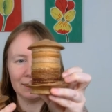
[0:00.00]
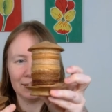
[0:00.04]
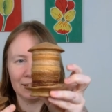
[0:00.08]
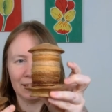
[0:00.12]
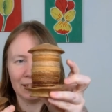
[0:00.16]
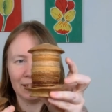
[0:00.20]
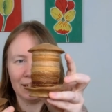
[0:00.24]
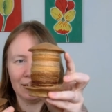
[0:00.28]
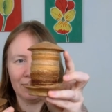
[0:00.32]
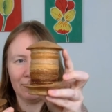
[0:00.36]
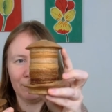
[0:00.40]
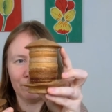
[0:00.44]

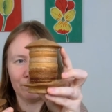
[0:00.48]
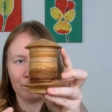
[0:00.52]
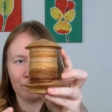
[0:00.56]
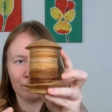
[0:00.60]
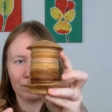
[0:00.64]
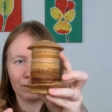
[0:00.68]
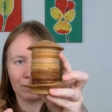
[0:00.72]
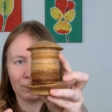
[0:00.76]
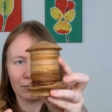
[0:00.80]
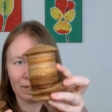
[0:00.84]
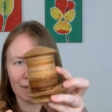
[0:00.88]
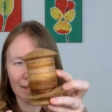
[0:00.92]
um,
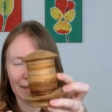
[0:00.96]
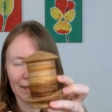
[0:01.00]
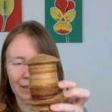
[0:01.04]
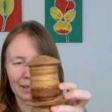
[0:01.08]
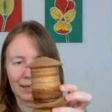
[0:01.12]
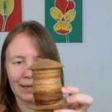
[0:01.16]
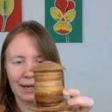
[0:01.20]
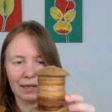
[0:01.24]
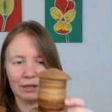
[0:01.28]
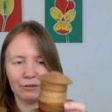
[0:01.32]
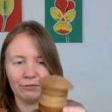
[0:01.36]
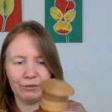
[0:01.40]
that
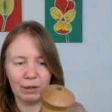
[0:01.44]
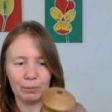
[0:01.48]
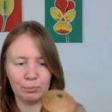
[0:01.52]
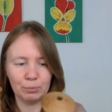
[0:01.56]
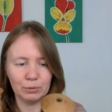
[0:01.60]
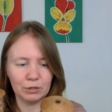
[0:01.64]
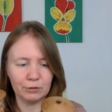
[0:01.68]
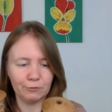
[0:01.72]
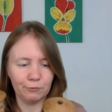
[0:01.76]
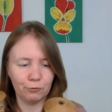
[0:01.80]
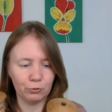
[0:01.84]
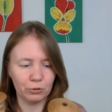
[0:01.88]
kind of
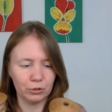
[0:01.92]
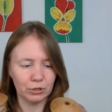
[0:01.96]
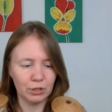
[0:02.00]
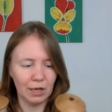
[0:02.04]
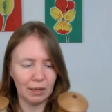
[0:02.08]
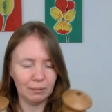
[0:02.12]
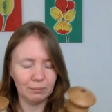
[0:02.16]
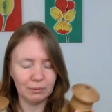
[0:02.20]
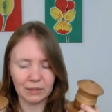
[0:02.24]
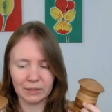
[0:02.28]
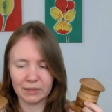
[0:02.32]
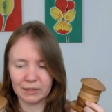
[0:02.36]
happens four
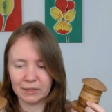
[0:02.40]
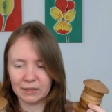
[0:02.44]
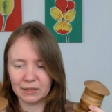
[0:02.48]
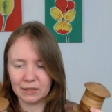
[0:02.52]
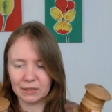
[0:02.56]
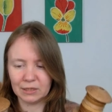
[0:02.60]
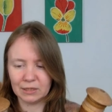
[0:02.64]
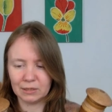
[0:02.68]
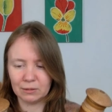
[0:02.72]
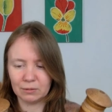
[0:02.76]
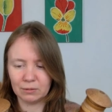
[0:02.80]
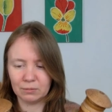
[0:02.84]
times in
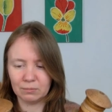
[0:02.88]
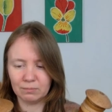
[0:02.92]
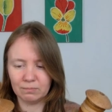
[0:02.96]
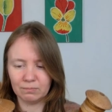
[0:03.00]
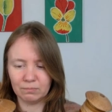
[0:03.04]
this